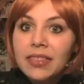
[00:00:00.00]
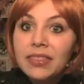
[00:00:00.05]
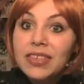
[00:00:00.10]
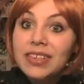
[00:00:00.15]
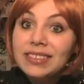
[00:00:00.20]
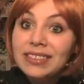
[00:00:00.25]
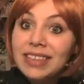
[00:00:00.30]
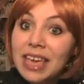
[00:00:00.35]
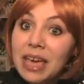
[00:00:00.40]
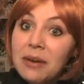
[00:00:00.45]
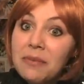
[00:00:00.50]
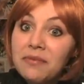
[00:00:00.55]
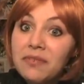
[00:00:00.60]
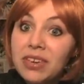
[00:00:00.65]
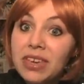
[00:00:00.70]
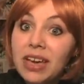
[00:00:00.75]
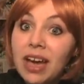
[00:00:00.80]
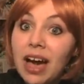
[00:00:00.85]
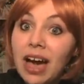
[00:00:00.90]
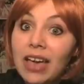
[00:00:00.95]
This
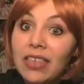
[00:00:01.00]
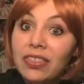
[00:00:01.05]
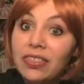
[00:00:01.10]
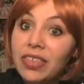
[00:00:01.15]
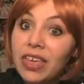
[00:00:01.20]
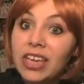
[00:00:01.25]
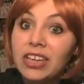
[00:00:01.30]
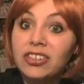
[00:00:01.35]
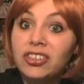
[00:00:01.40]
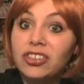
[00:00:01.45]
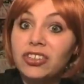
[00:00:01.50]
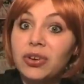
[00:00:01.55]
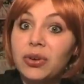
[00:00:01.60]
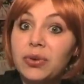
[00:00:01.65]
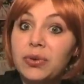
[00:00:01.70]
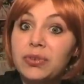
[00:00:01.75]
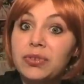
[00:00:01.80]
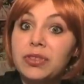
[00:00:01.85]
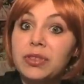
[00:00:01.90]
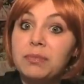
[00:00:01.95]
AMV, I think,
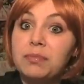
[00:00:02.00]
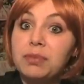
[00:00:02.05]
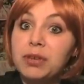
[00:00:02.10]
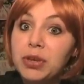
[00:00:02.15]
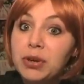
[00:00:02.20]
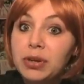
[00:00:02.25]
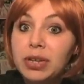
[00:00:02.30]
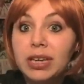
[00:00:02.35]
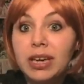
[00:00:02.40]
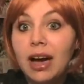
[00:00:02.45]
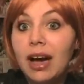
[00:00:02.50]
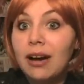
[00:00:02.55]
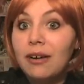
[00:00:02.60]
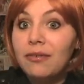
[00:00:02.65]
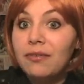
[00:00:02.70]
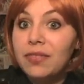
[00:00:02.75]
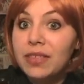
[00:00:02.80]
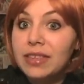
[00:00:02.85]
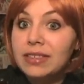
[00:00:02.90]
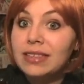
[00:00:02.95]
shows the beauty
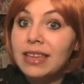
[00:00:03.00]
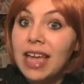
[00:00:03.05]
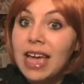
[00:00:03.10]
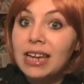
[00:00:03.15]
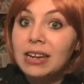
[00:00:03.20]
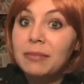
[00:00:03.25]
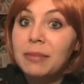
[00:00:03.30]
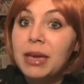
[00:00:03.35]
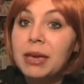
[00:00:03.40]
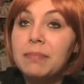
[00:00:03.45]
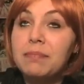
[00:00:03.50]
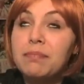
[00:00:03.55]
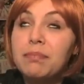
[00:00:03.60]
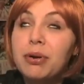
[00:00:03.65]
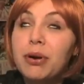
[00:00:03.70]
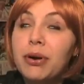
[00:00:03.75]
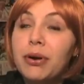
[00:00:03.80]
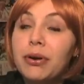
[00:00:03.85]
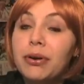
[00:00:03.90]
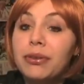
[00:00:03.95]
of this anime
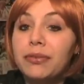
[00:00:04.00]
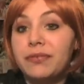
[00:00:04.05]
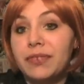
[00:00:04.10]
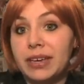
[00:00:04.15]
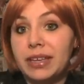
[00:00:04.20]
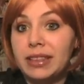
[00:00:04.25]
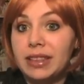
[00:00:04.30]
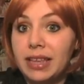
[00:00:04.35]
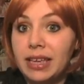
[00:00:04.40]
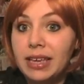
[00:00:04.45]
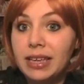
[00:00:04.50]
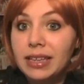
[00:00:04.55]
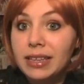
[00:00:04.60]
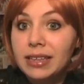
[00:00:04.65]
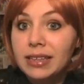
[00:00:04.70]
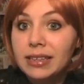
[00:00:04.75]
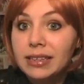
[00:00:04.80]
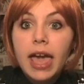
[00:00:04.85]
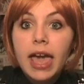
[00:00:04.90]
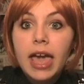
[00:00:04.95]
perfectly.
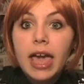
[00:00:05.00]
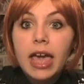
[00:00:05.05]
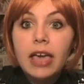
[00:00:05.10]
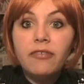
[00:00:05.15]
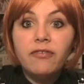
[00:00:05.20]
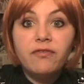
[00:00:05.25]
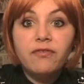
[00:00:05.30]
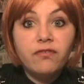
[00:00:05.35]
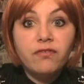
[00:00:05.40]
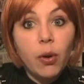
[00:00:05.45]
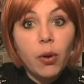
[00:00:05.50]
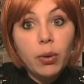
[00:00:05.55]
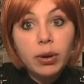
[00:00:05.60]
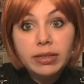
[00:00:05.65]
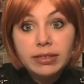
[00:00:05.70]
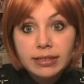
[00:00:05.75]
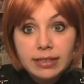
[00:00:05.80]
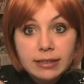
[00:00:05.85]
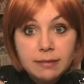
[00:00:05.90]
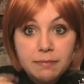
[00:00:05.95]
It
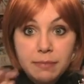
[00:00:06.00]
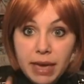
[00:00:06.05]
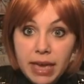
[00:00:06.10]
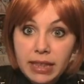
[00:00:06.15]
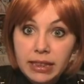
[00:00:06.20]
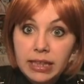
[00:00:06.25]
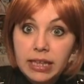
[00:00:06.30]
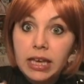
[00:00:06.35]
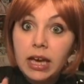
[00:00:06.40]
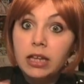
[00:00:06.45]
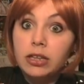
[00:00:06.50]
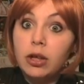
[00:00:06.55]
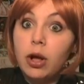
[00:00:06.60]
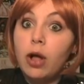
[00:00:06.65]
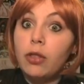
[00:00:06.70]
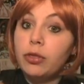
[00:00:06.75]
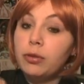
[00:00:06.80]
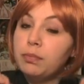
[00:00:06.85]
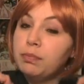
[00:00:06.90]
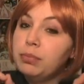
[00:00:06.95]
focuses mainly on
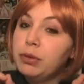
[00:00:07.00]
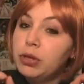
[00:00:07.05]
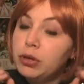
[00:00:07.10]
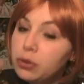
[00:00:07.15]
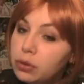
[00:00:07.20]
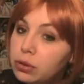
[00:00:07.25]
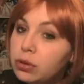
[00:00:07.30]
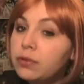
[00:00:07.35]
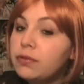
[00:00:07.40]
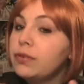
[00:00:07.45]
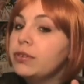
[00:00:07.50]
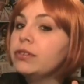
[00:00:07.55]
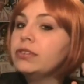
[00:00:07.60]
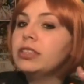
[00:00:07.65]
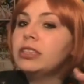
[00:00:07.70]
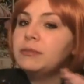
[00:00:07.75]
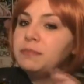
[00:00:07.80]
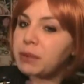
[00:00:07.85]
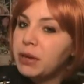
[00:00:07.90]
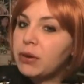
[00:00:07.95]
all the beautiful
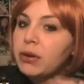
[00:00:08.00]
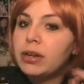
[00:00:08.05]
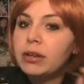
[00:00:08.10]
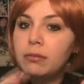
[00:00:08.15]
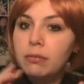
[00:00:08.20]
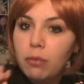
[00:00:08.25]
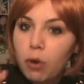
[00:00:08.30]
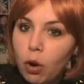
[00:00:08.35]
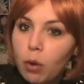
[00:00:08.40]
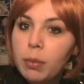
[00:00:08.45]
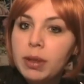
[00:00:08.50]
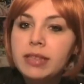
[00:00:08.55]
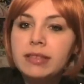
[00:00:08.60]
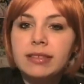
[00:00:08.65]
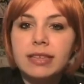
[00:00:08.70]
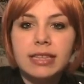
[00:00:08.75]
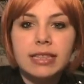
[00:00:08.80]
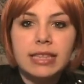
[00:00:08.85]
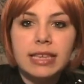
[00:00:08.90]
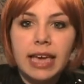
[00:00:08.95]
spirit
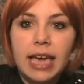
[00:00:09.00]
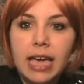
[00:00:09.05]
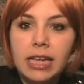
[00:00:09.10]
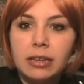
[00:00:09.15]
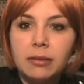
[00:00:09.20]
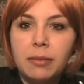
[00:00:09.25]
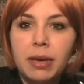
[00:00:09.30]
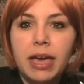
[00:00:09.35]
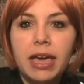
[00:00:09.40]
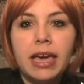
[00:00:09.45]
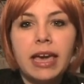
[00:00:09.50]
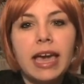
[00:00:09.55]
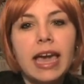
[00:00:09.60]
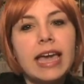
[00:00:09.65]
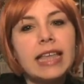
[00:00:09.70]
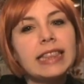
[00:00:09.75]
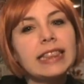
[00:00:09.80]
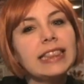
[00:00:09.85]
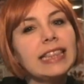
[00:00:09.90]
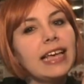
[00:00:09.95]
moments in the anime
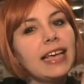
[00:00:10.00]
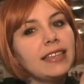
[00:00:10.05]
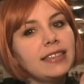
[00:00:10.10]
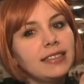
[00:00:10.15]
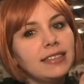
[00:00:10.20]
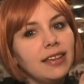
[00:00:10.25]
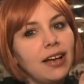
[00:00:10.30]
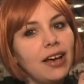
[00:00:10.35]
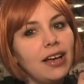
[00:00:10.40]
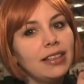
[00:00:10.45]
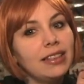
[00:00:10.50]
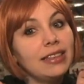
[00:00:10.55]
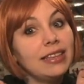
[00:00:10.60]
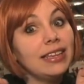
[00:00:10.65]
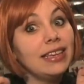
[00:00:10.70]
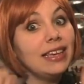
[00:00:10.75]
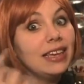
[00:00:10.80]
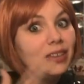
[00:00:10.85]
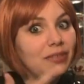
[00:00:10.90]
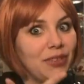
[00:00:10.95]
and less on
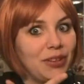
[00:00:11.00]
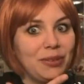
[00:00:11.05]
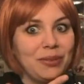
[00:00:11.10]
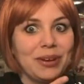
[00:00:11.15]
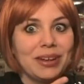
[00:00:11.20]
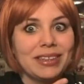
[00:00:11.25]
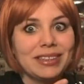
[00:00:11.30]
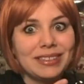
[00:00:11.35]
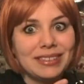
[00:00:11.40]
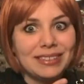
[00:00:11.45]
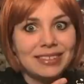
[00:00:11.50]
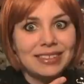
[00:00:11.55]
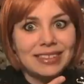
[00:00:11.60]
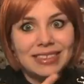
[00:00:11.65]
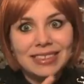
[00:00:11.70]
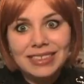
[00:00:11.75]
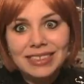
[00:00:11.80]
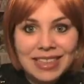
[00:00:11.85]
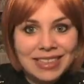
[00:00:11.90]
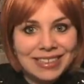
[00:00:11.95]
the evil ones.
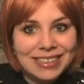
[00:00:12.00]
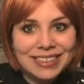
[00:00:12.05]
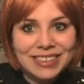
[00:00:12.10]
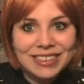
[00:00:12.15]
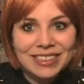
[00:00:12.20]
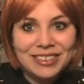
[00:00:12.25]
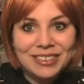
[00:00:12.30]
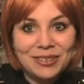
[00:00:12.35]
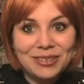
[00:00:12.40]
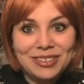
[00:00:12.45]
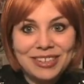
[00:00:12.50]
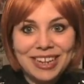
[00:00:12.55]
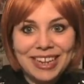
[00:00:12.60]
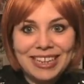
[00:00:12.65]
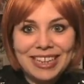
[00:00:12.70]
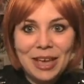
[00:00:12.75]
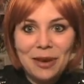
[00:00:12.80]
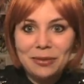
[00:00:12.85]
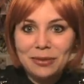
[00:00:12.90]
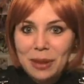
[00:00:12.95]
So check
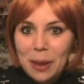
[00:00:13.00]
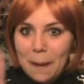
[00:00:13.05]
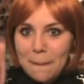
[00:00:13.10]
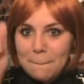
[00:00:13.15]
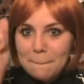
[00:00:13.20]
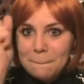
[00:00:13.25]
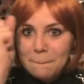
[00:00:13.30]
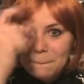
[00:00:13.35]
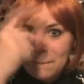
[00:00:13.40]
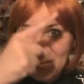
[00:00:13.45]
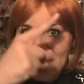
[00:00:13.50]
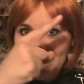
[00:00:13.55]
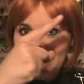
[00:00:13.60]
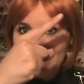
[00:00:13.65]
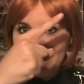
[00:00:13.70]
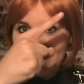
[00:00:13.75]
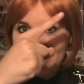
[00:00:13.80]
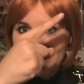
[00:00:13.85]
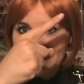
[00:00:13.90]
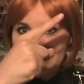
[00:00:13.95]
it out.
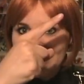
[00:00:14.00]
Bink!